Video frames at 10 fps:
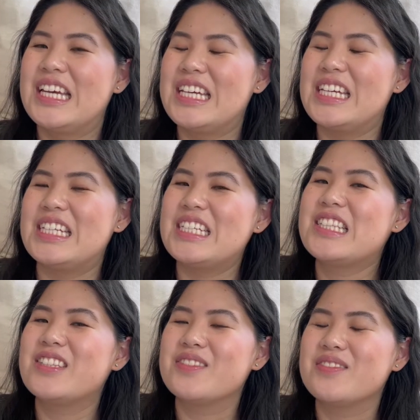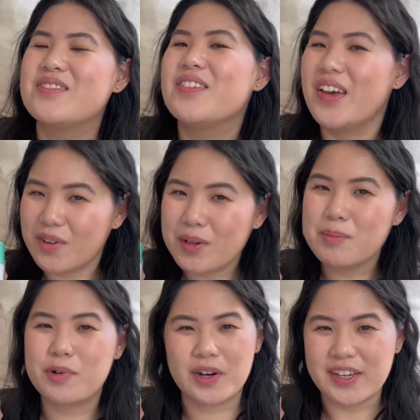It is very
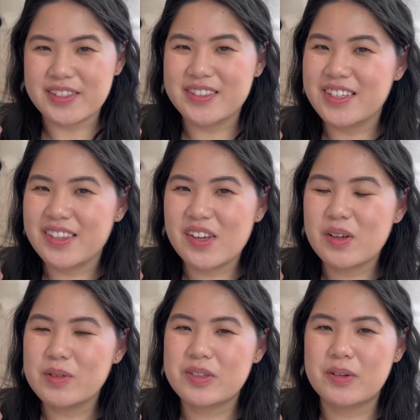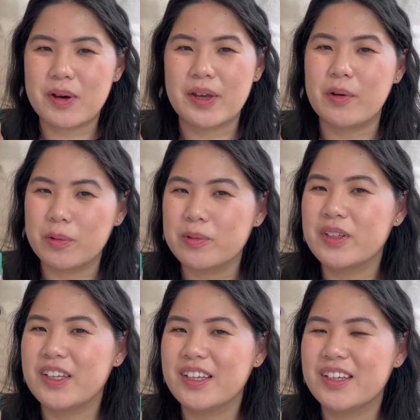pricey though, so I
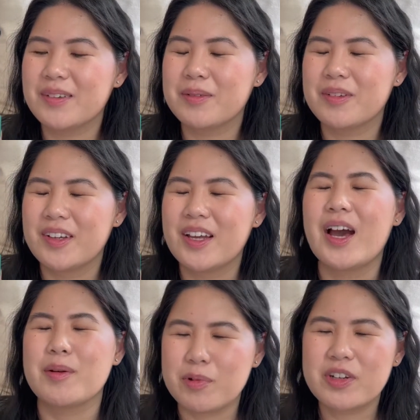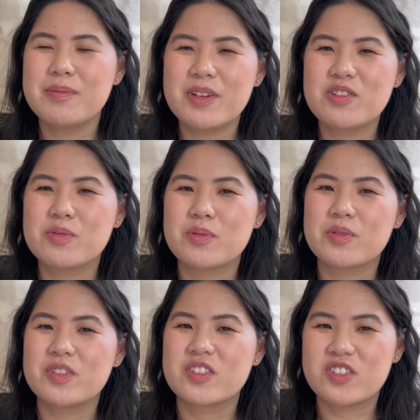only, I pretty much
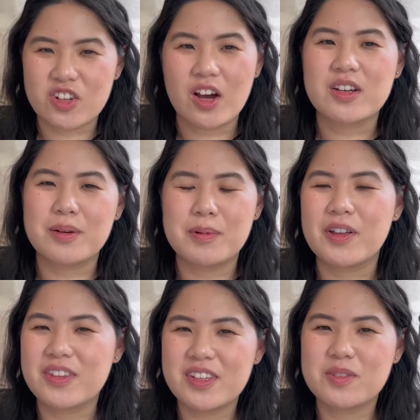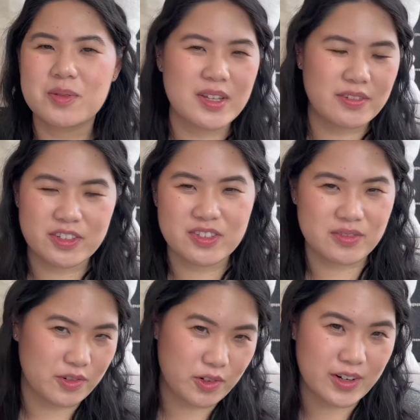stock up on these whenever
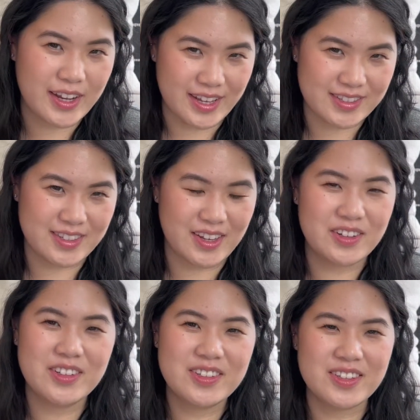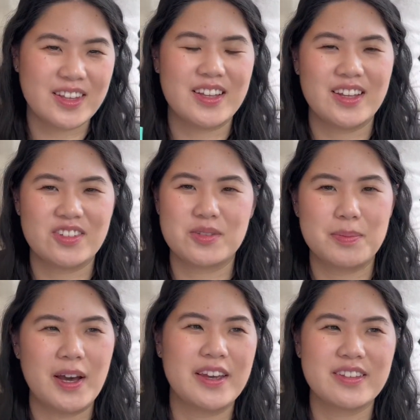Sephora has sales and then I just
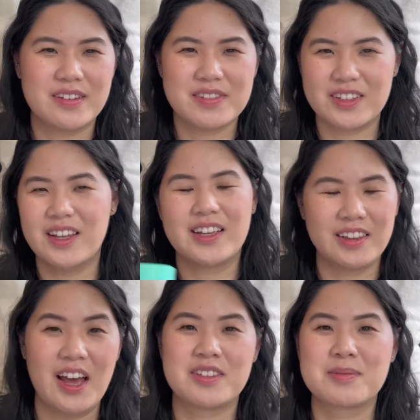buy enough to like last